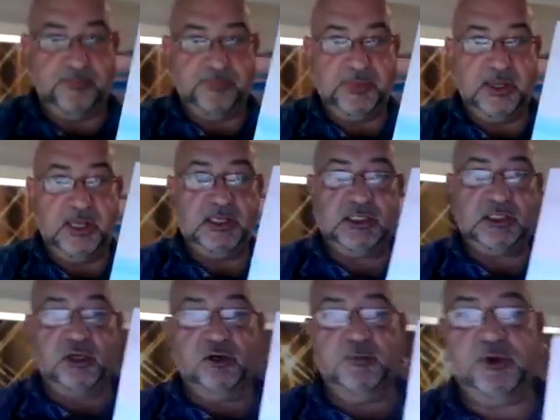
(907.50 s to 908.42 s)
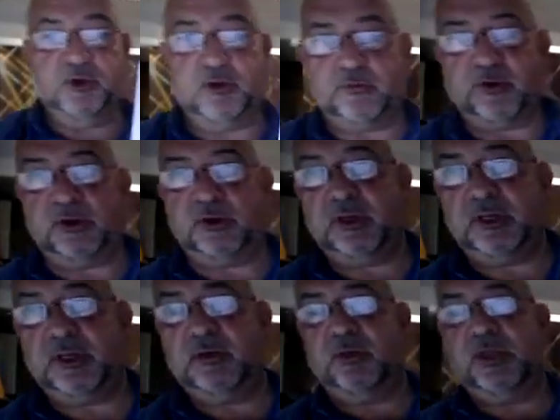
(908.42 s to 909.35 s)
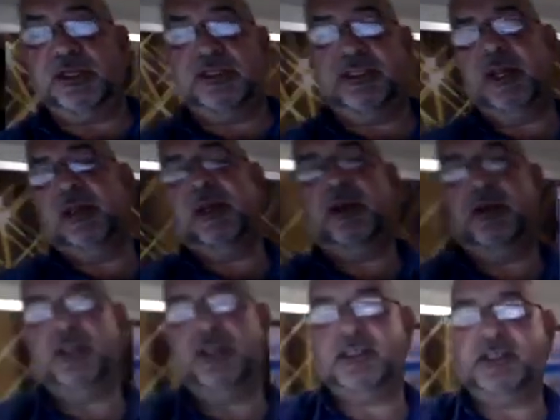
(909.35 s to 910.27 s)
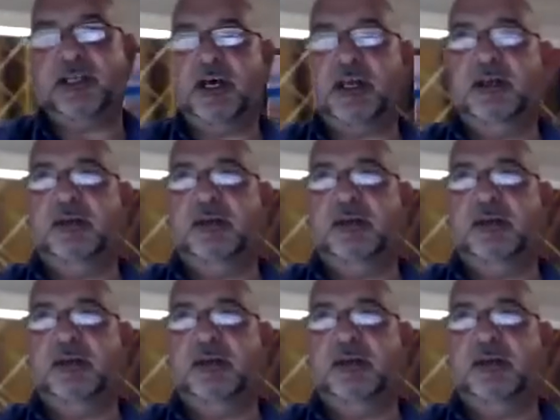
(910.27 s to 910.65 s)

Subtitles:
It's so beautiful when you're sitting there in the sun,